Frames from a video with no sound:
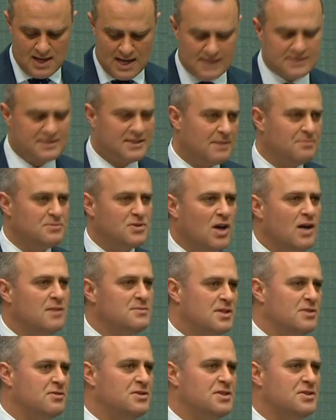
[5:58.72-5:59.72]
And
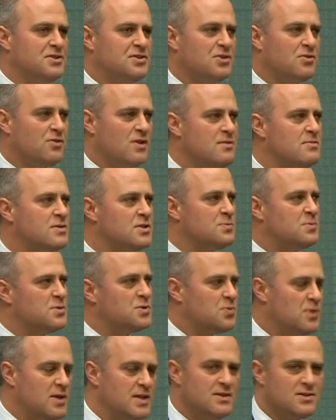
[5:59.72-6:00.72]
sometimes there are disagreements
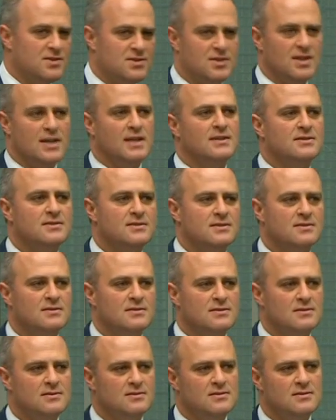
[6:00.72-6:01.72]
between the states
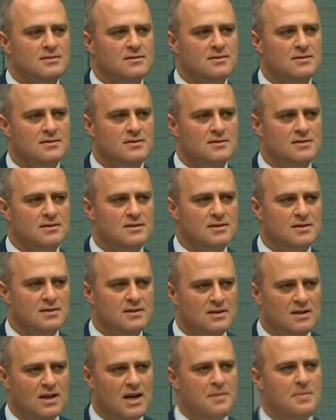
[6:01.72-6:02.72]

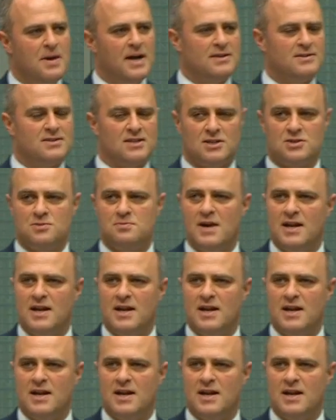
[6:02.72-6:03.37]
about such